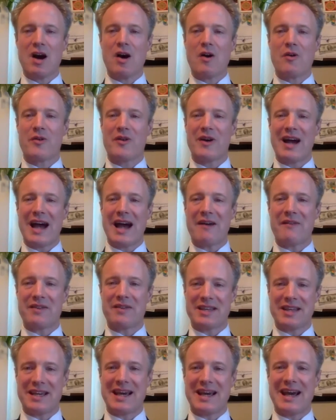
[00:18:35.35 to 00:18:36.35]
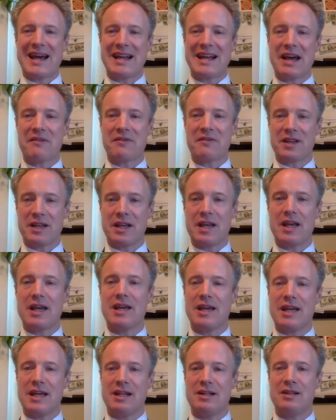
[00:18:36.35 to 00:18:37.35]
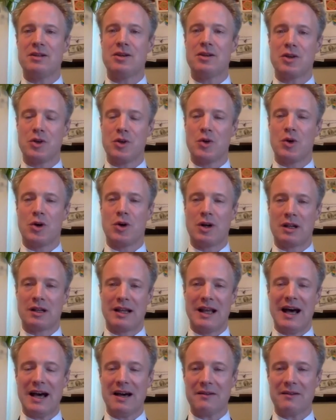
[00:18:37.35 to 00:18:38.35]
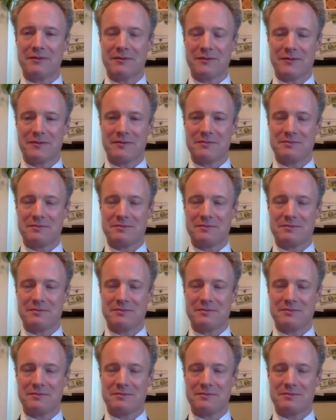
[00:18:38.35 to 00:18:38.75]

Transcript: for everything and everything in your life.